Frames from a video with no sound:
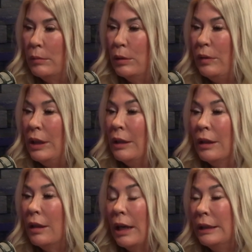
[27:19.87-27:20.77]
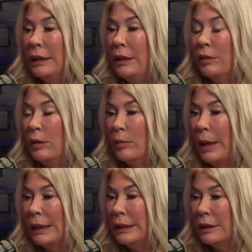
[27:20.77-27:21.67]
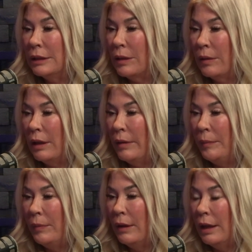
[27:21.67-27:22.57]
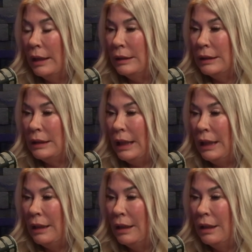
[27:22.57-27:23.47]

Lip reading: moved in there, I didn't even go back to Arizona. I just stayed.